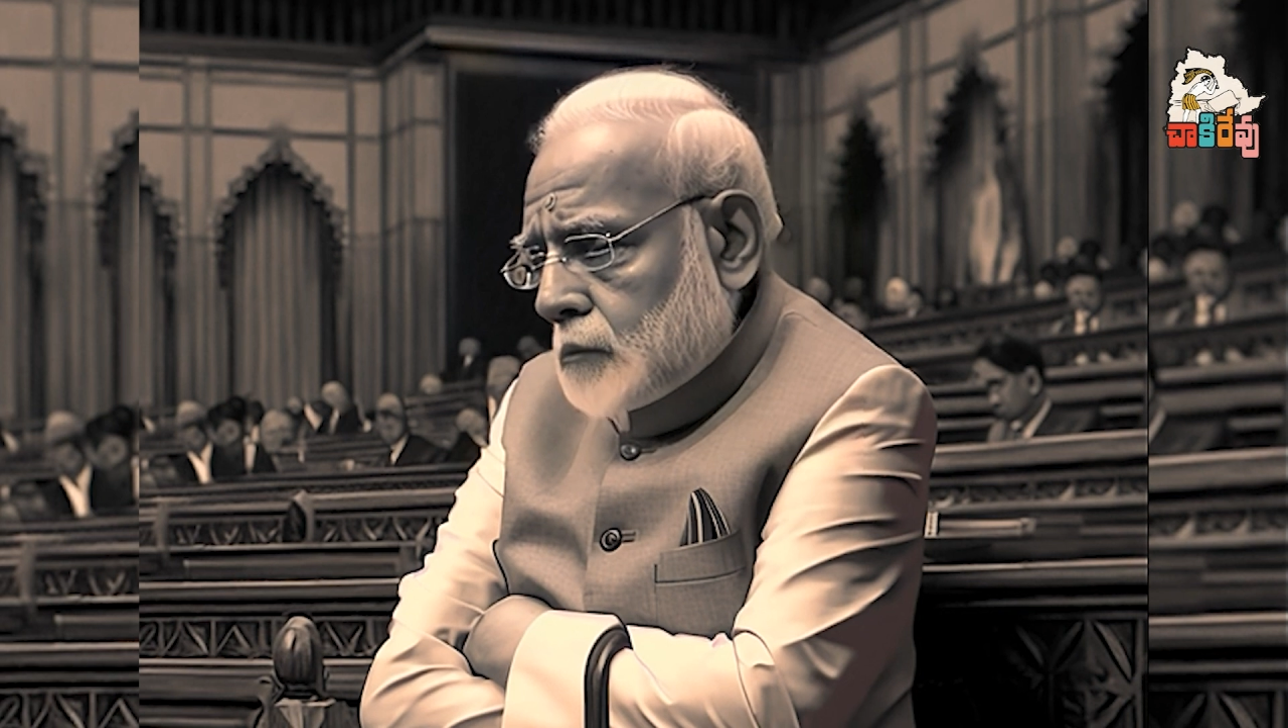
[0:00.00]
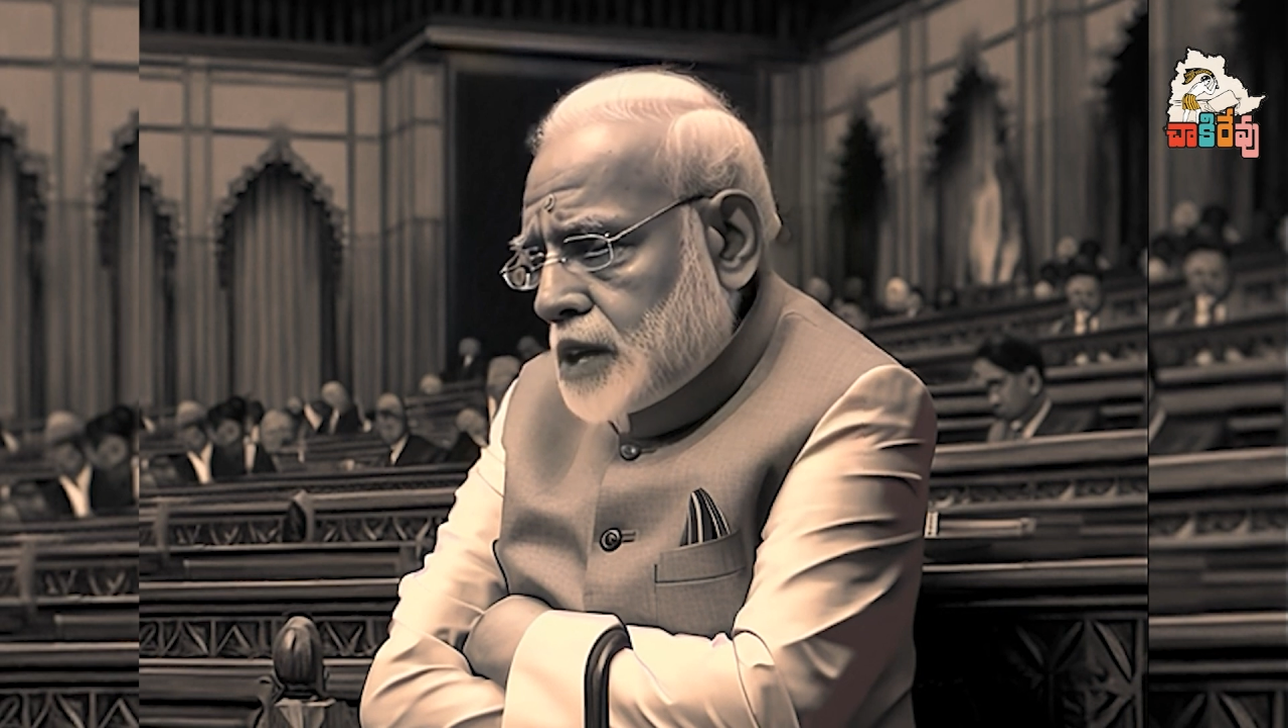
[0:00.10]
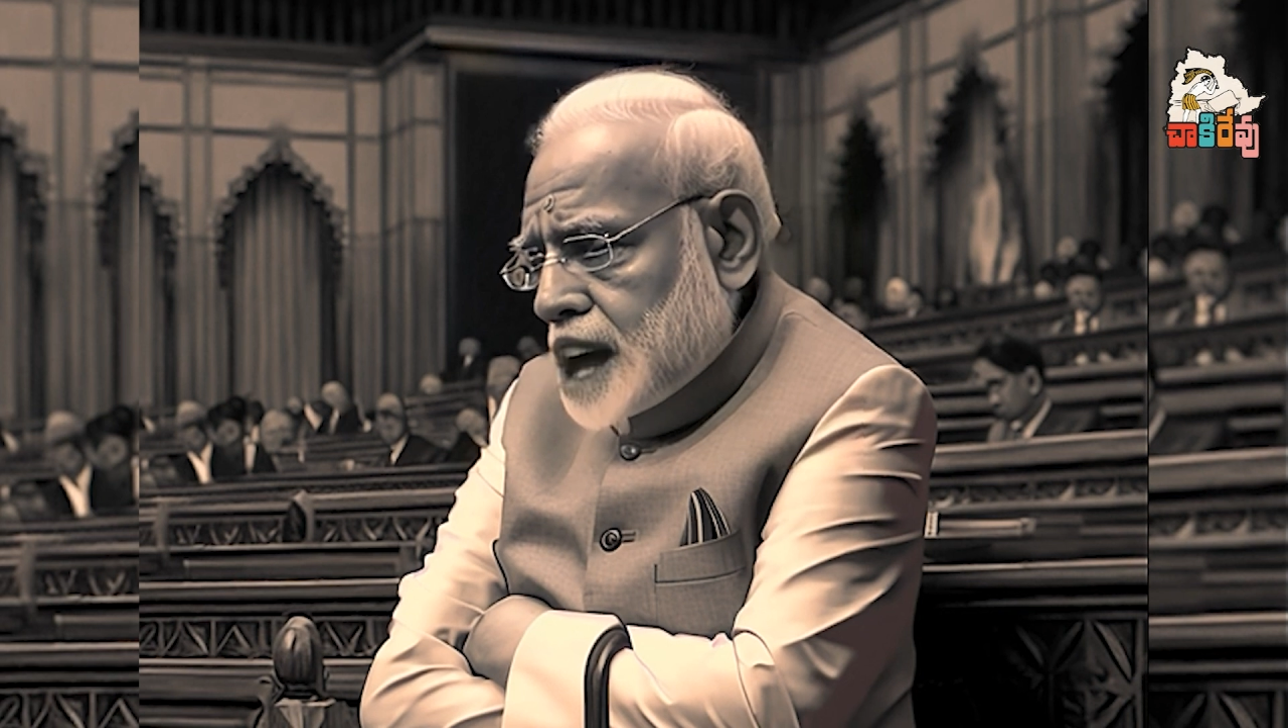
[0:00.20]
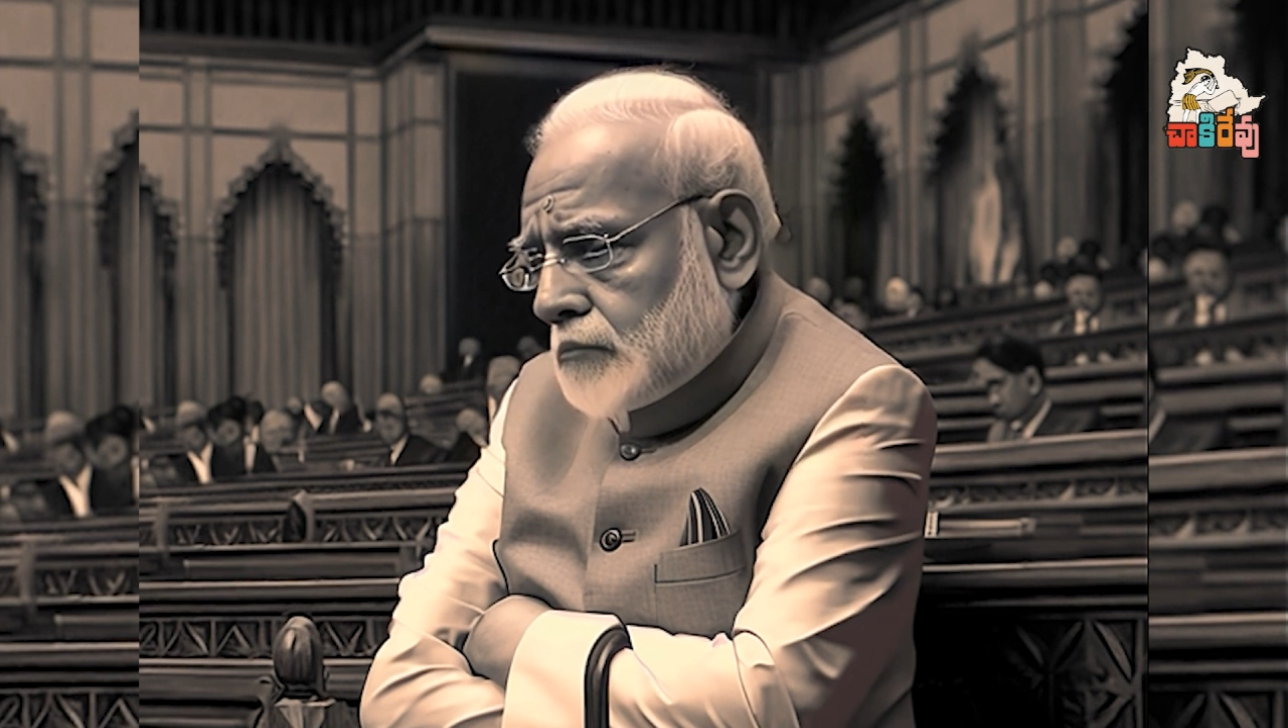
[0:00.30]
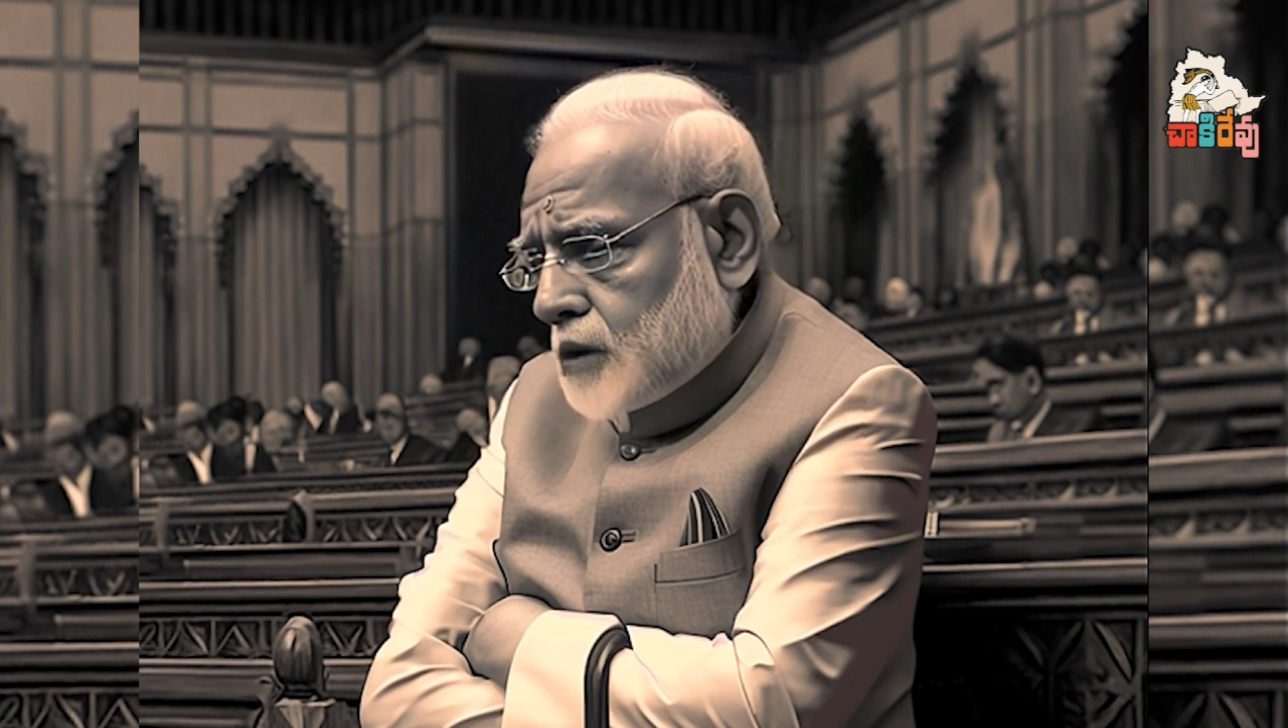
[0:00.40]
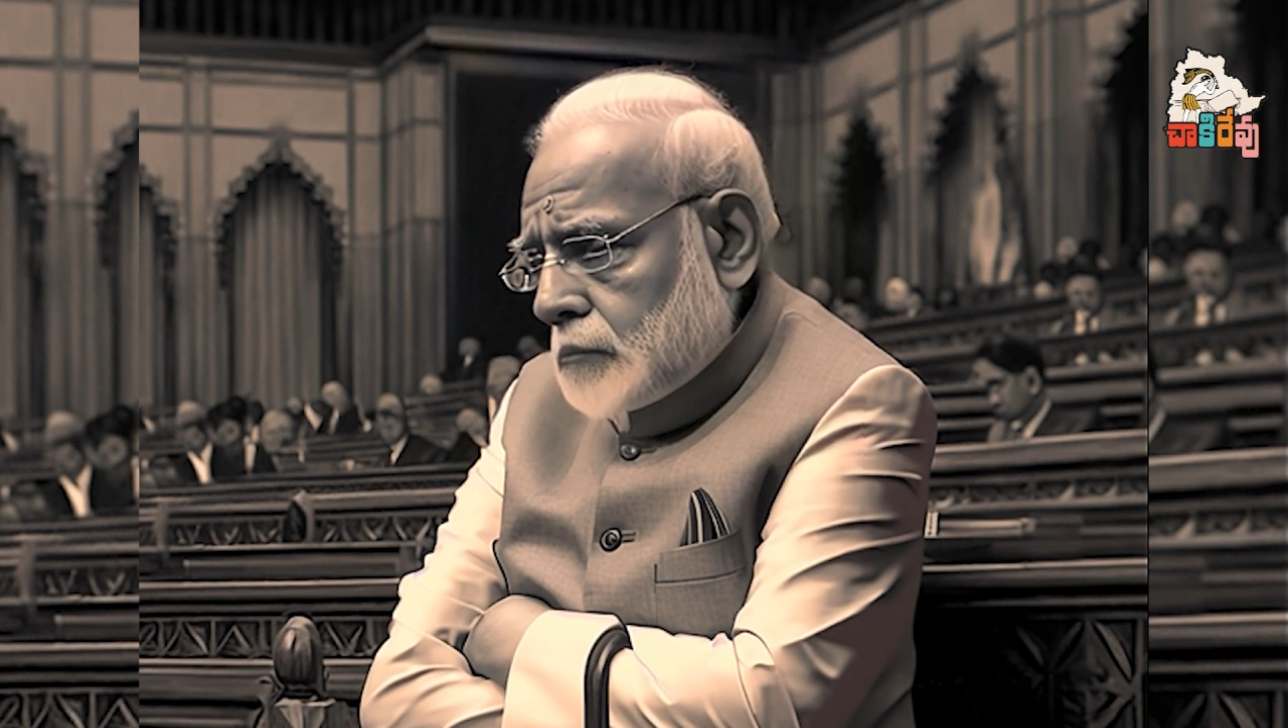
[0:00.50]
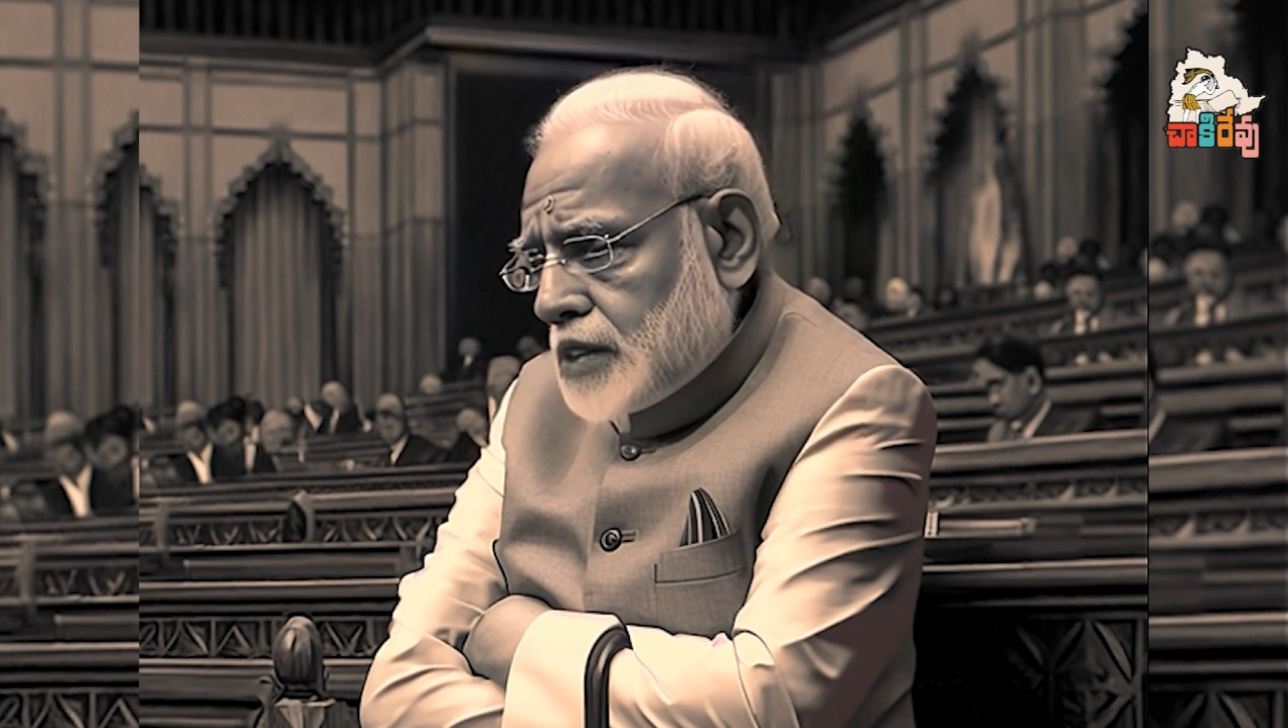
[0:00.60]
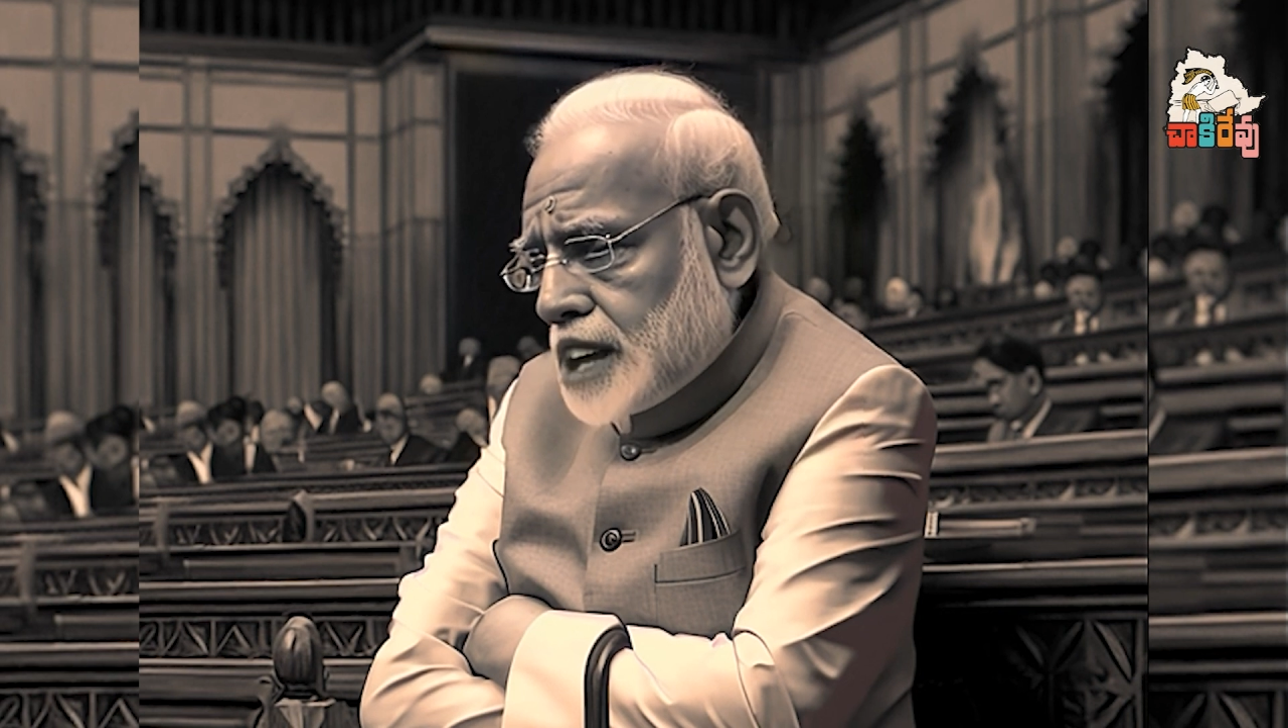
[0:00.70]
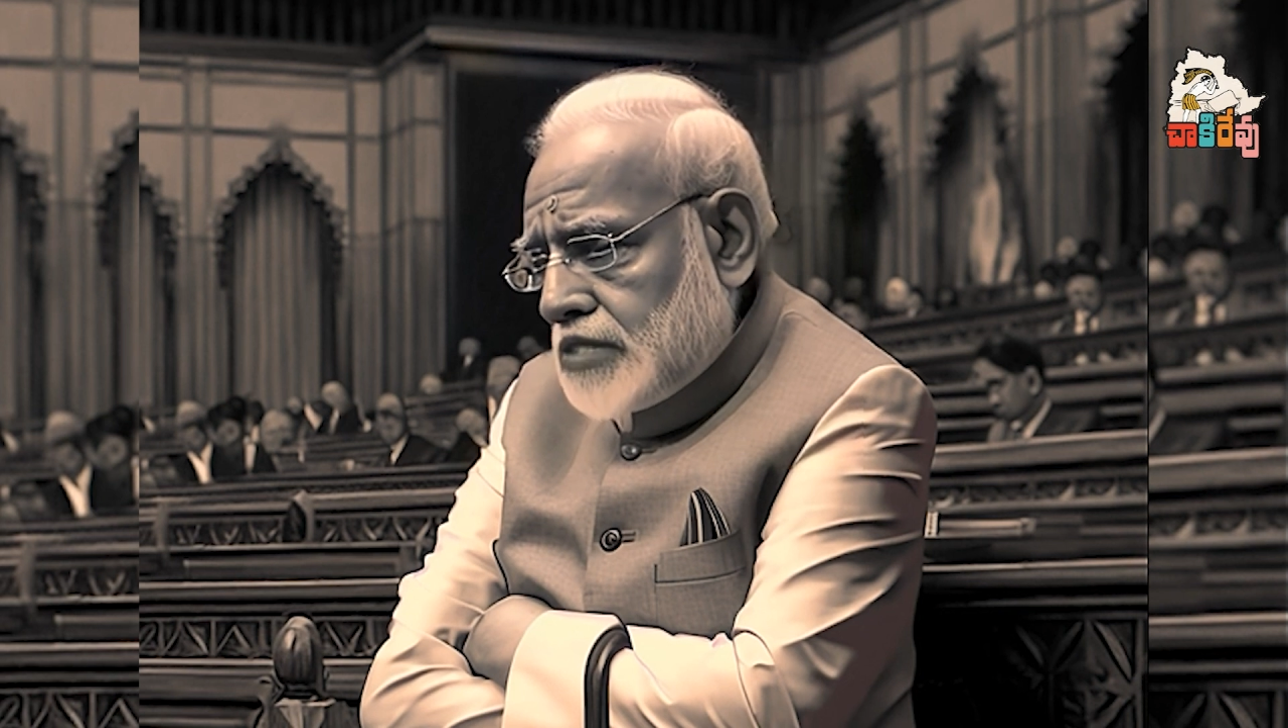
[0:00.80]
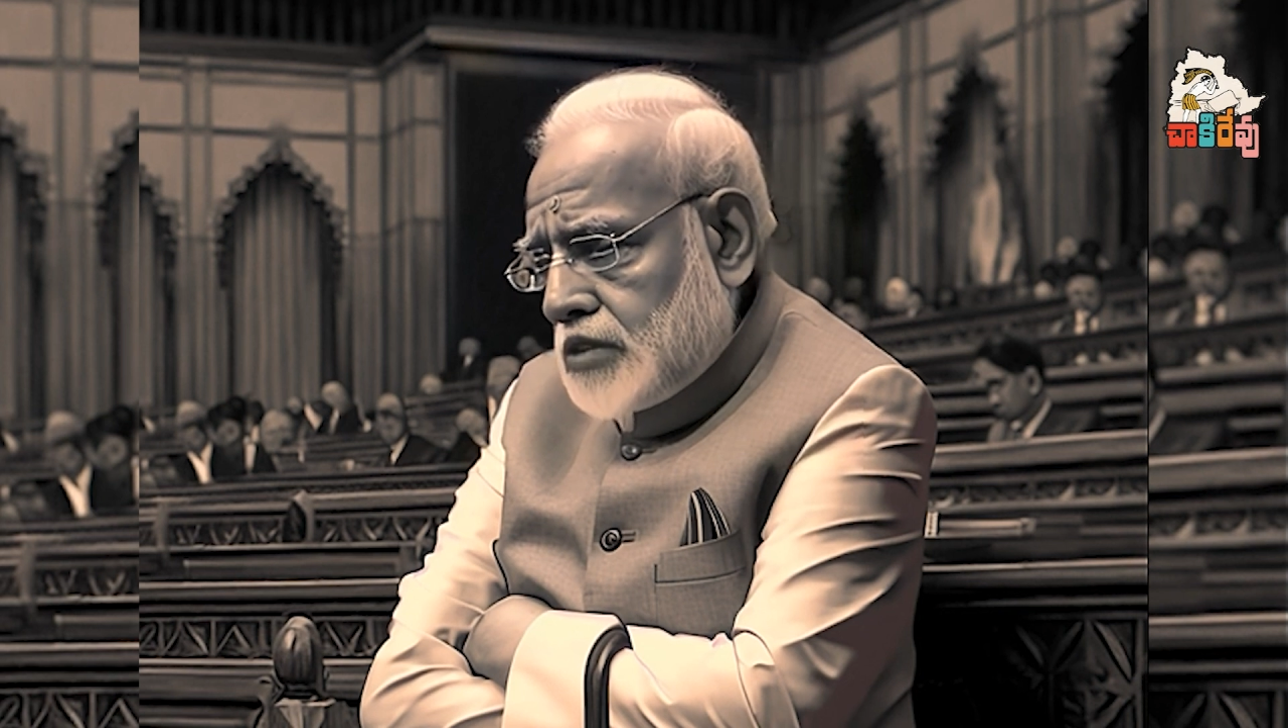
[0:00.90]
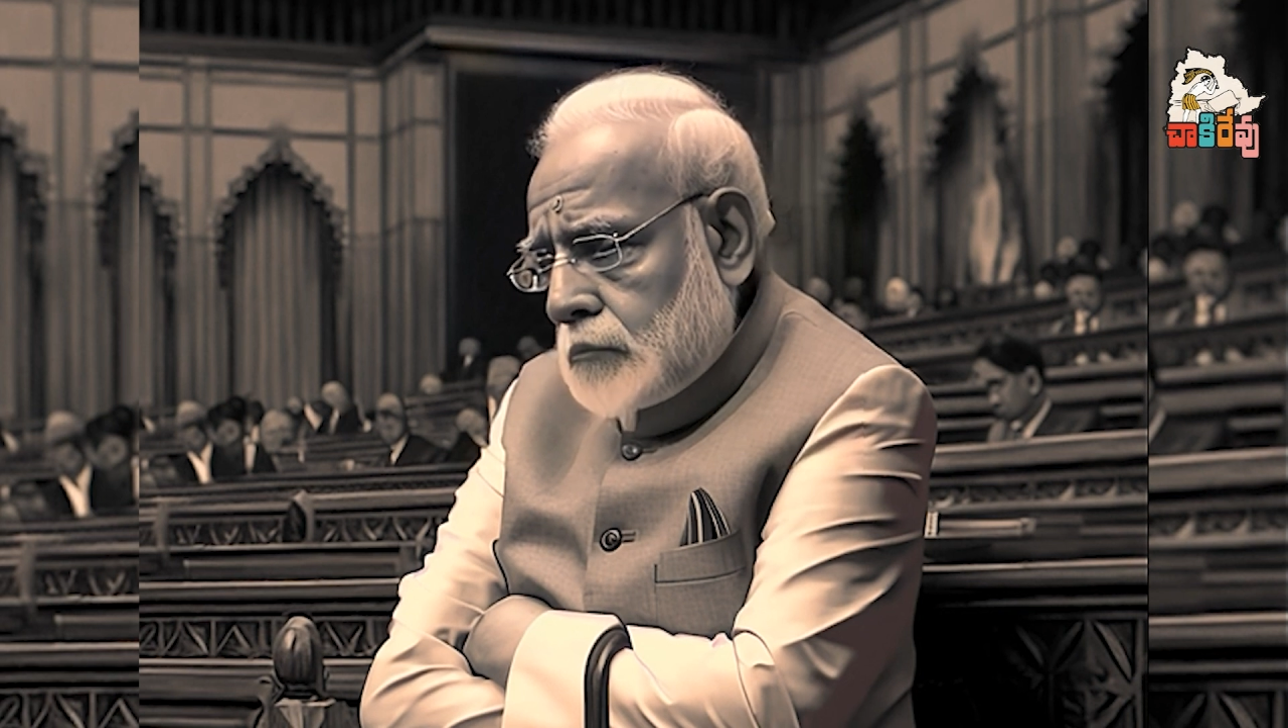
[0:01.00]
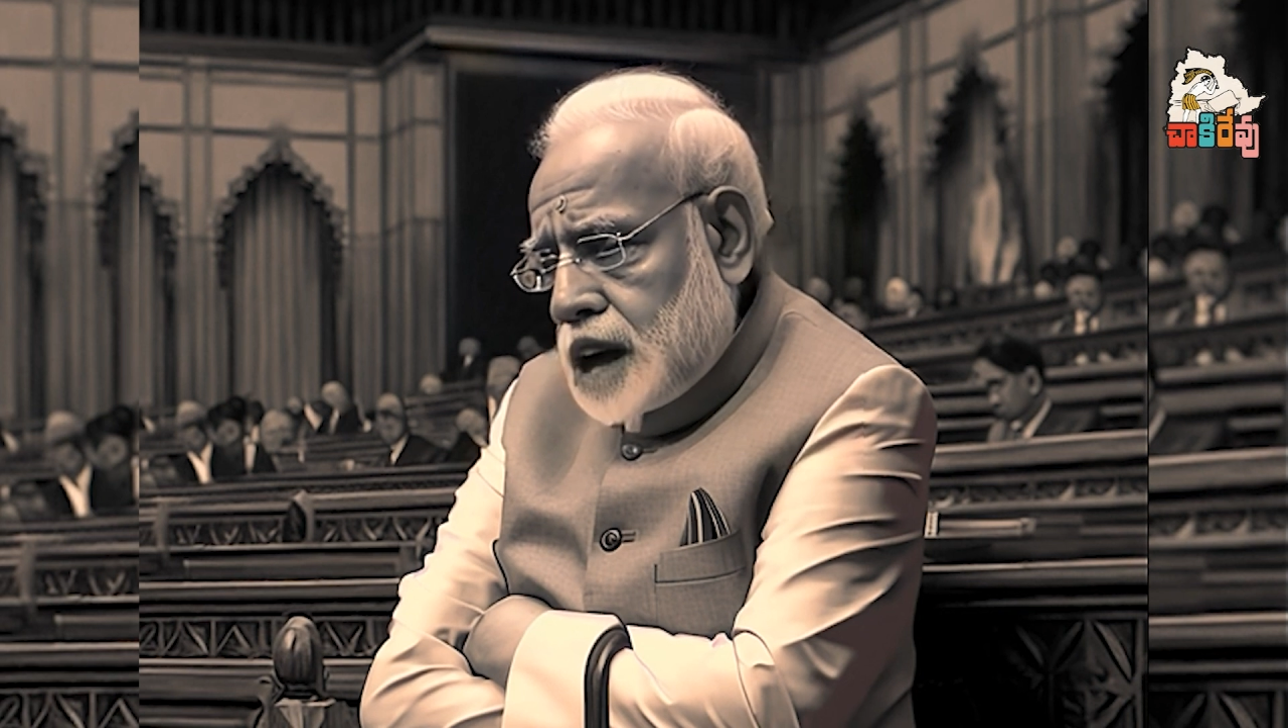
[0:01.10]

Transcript: platform that lets you